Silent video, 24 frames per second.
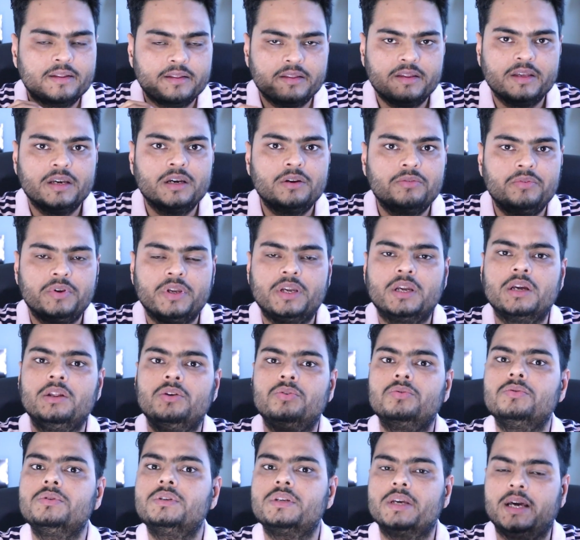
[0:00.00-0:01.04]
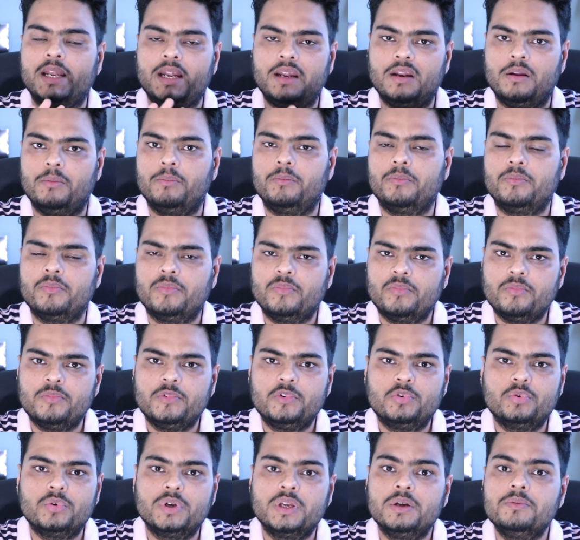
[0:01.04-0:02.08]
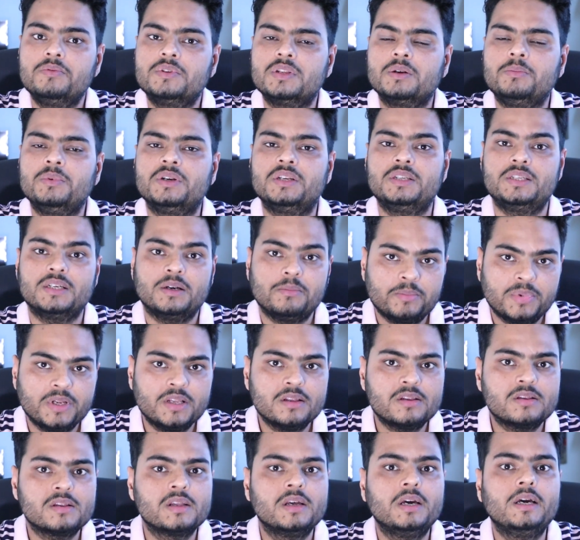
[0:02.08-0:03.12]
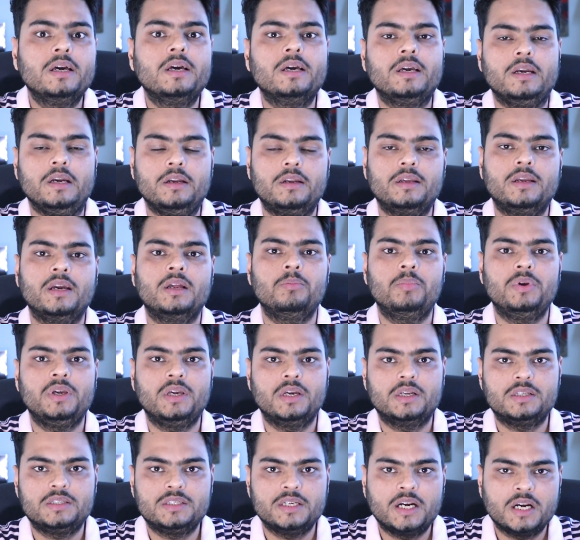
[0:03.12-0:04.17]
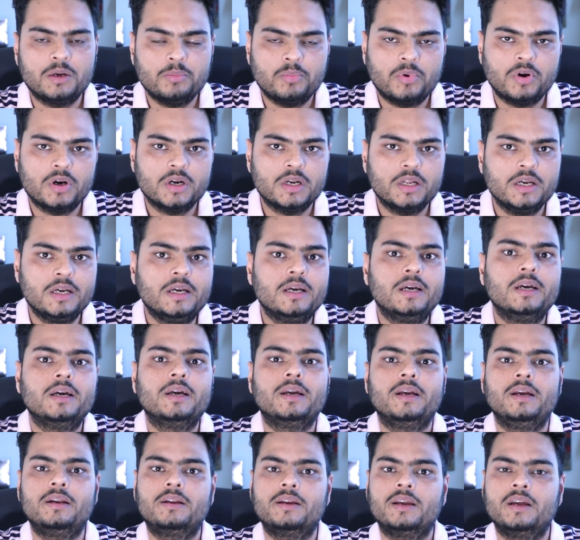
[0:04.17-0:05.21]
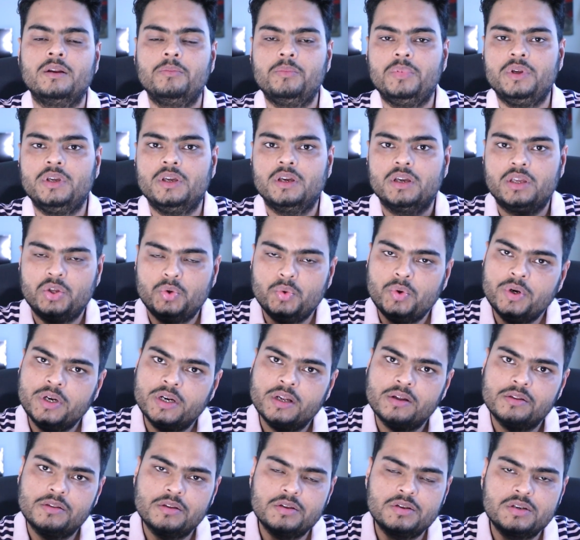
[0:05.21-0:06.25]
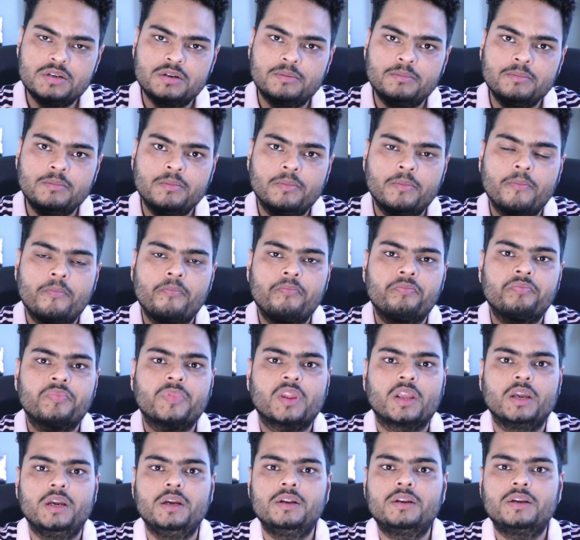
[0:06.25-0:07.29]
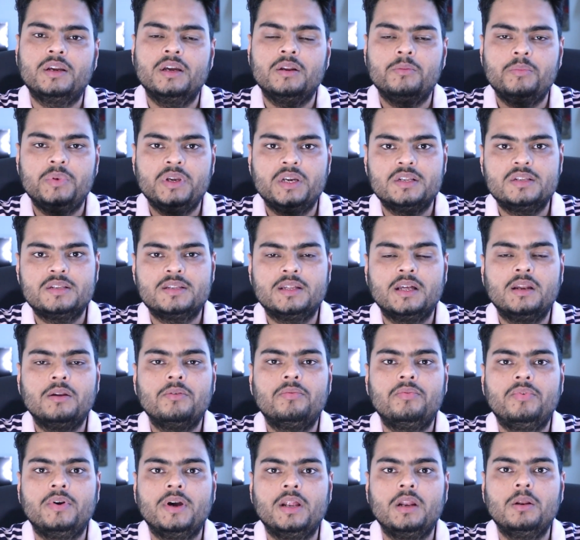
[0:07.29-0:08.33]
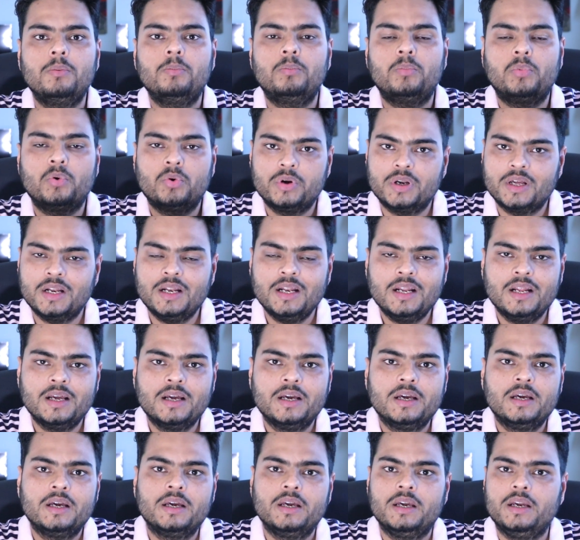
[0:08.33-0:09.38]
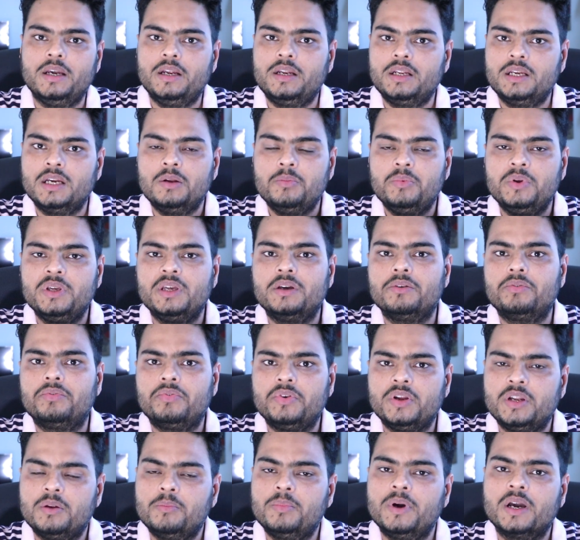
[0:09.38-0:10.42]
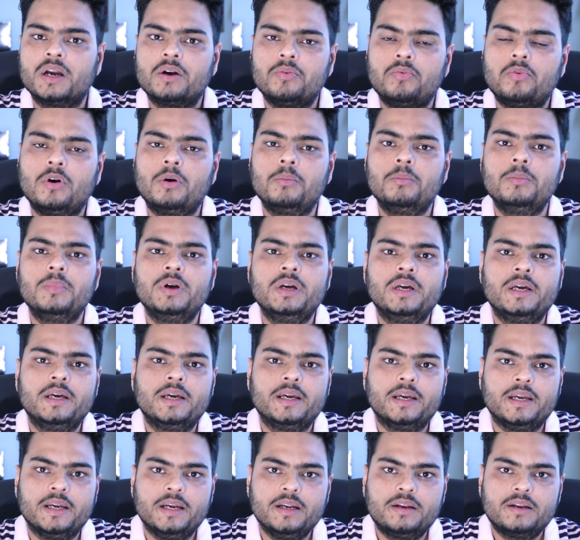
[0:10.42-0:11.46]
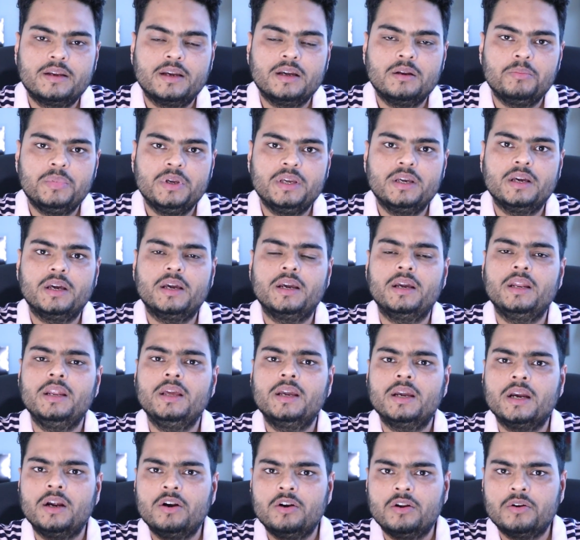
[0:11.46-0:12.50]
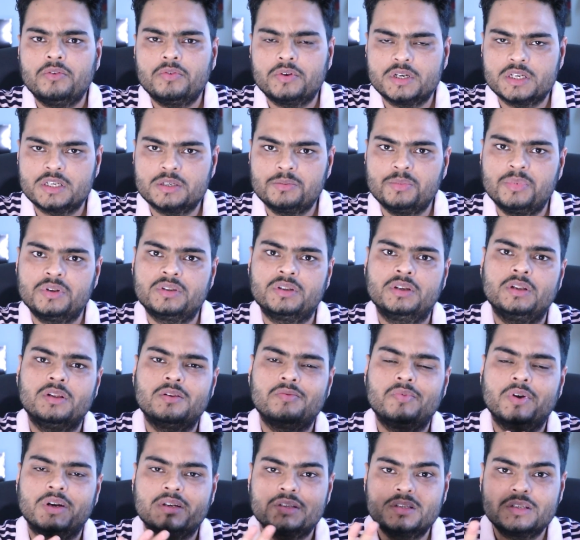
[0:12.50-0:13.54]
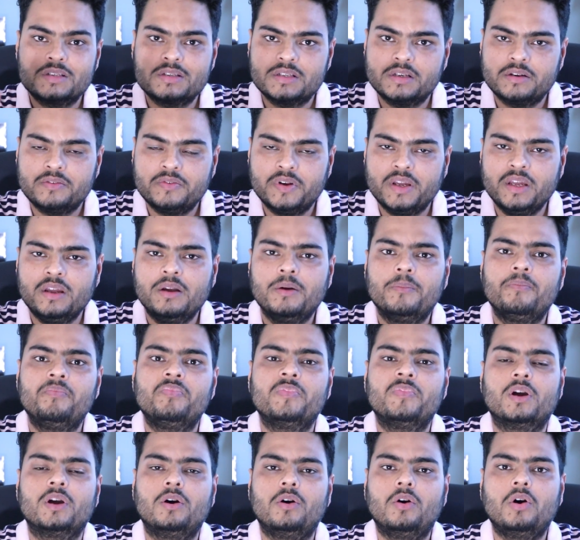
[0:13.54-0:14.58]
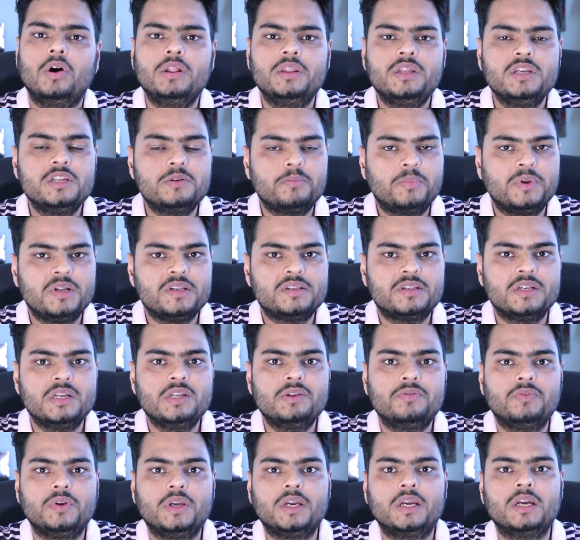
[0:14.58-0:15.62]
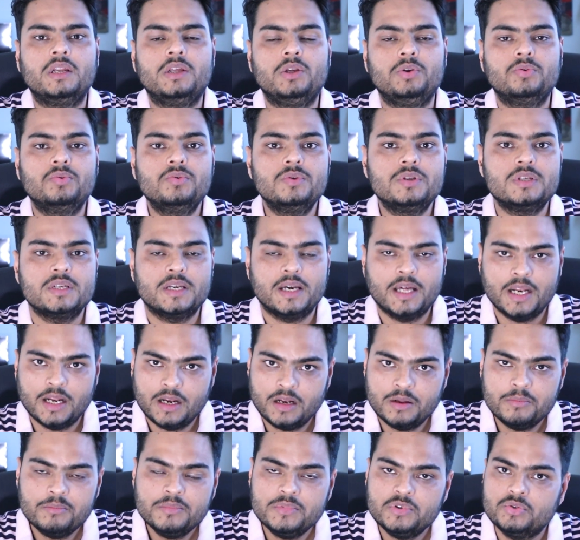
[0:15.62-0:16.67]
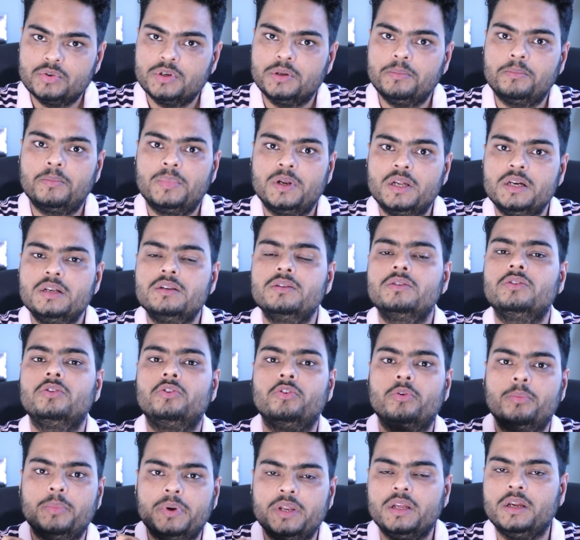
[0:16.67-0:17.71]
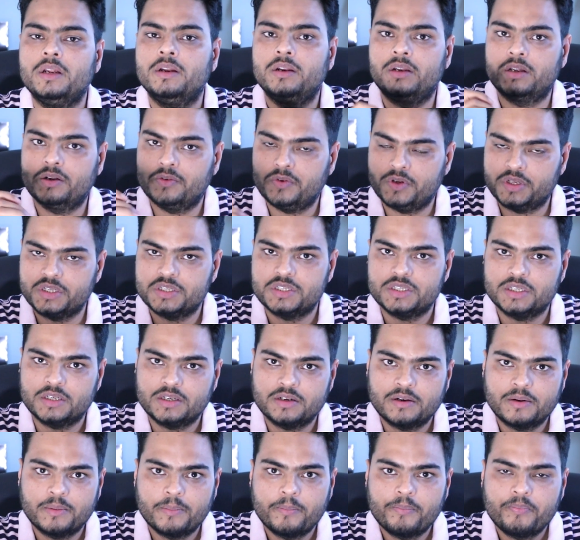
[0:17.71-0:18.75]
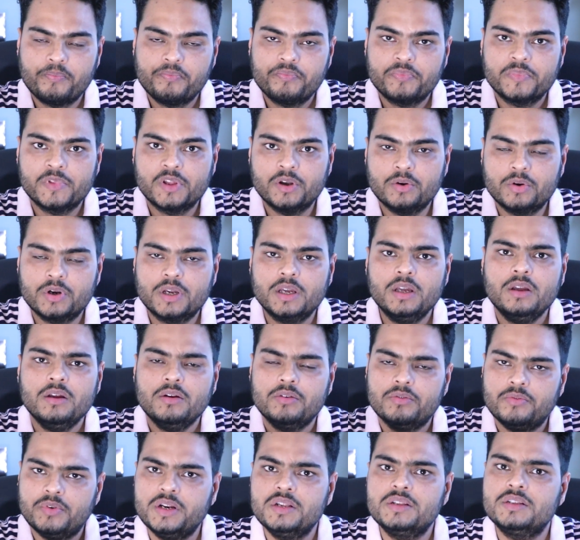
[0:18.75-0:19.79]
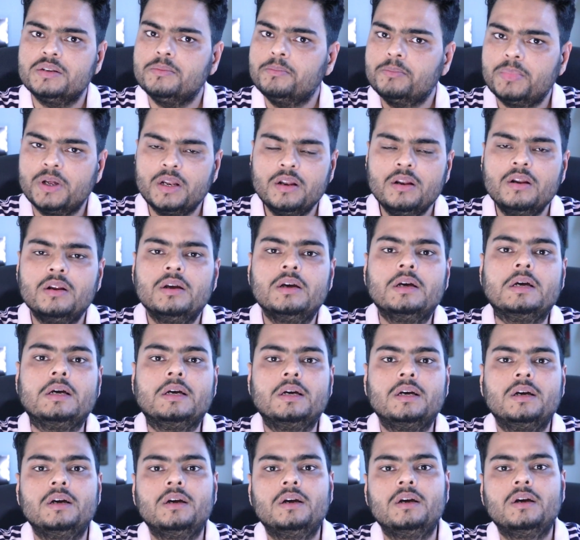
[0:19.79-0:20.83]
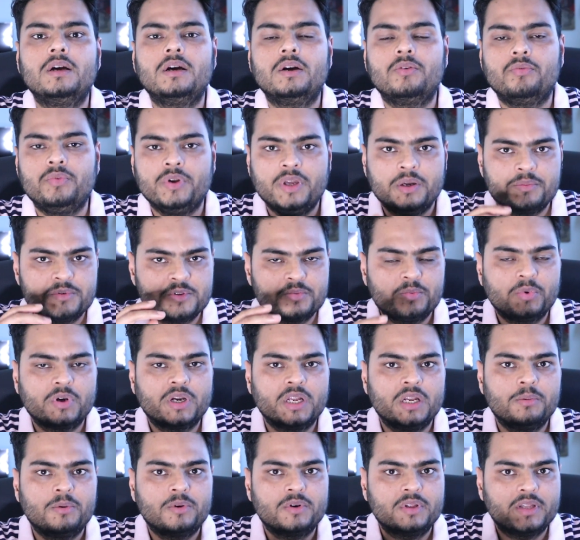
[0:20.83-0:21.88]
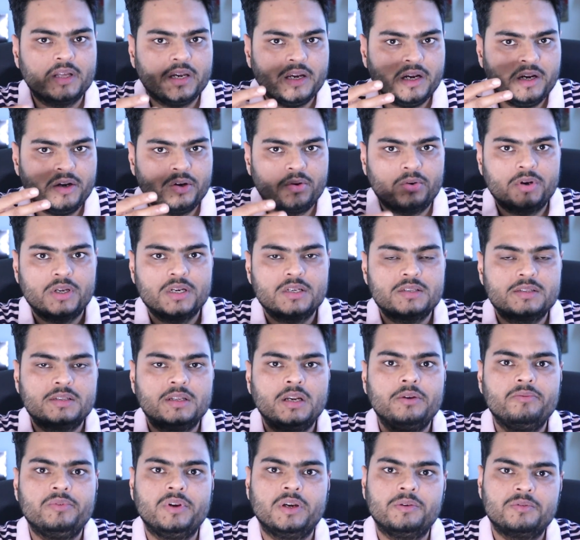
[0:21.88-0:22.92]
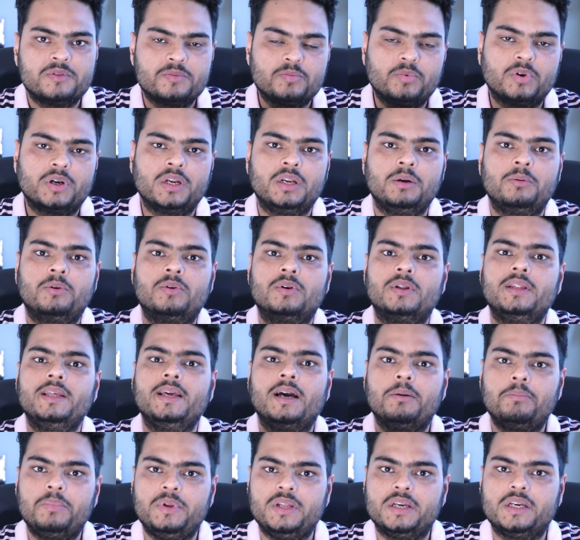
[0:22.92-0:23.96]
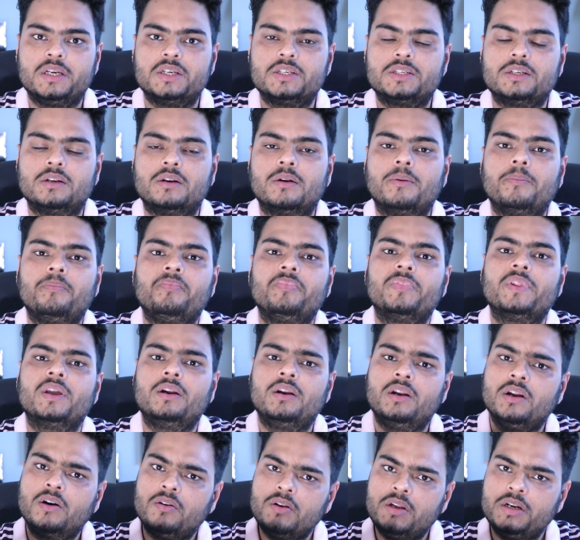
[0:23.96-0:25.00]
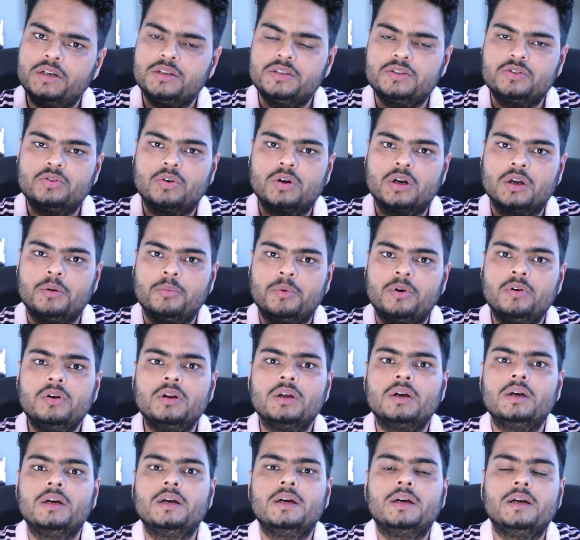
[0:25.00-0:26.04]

there we can use LLM. To give some examples, it can be a chatbot, it can be a Q&A system, it can be a self-help portal, it can be a feedback form, it can be any kind of customer satisfaction survey. All these places we can use LLM to replace human intervention. Okay, very simple. We have spoken about the introduction and we have spoken about the application. Now let's talk about